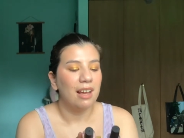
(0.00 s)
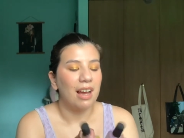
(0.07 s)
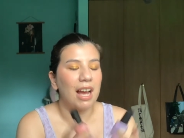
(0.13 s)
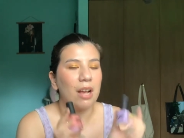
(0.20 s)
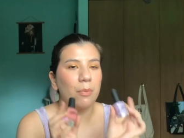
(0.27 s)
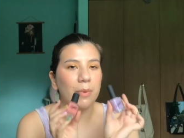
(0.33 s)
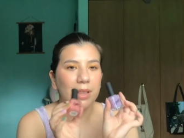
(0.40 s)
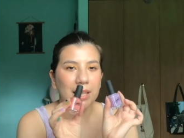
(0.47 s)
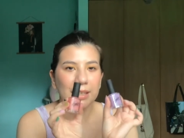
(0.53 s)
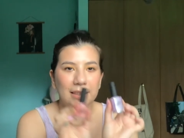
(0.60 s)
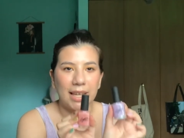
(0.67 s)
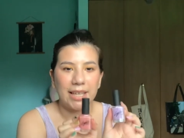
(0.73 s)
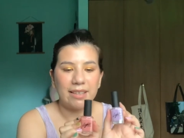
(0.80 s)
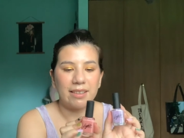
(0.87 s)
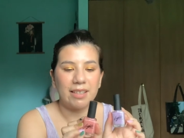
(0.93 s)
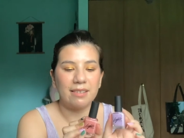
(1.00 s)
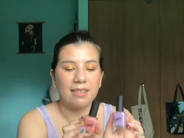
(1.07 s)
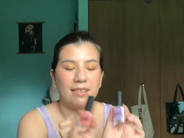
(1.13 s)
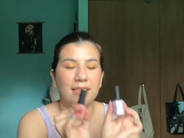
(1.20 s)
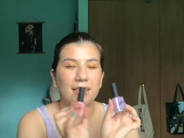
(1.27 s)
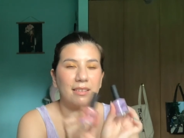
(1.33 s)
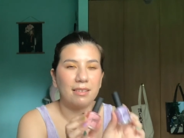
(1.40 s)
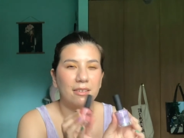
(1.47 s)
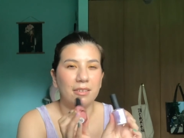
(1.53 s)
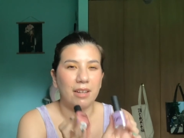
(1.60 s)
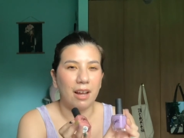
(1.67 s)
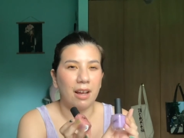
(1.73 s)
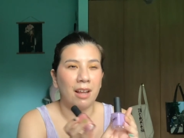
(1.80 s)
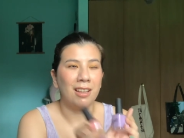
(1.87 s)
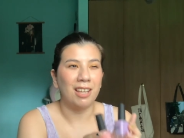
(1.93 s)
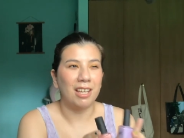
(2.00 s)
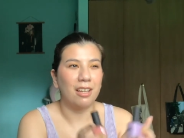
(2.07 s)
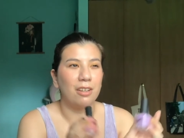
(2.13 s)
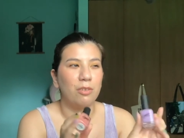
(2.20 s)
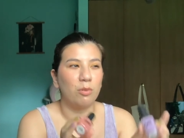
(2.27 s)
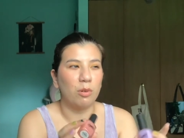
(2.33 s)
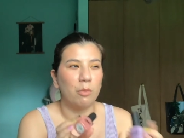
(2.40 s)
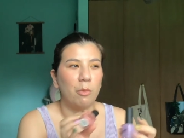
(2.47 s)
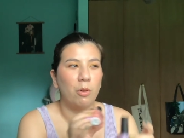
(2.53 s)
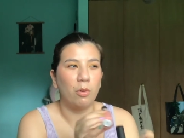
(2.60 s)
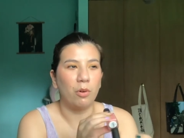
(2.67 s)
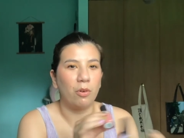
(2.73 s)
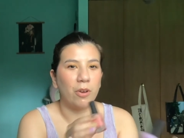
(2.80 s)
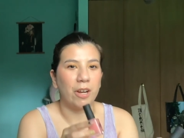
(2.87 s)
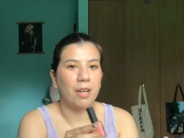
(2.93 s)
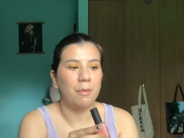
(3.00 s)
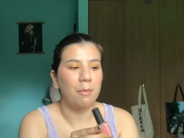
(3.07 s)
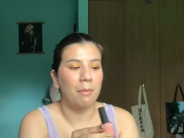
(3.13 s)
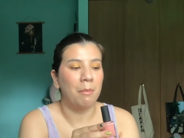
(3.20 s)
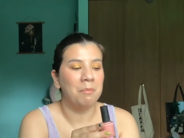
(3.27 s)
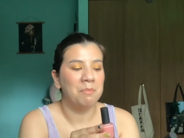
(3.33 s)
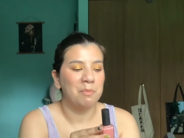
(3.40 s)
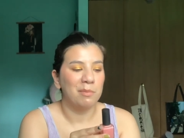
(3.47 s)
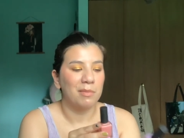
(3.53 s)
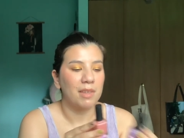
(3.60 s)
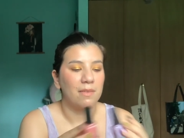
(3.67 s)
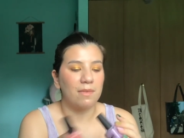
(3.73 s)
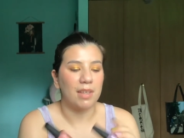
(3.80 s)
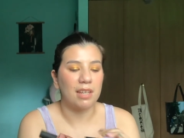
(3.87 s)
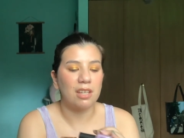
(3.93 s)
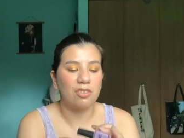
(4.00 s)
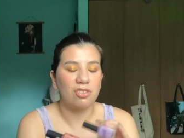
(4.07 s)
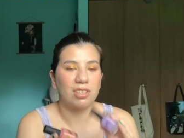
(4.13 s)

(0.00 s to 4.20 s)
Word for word: I really like these because these are not like a normal creme finish.